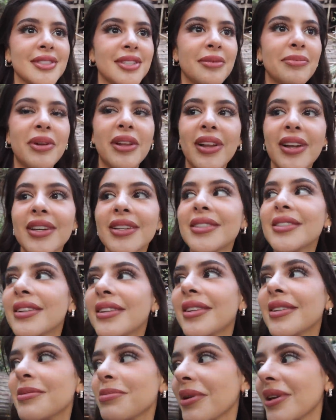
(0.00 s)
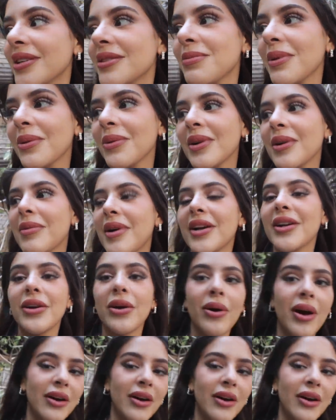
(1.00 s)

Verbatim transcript: to be let into this place, but we're about to go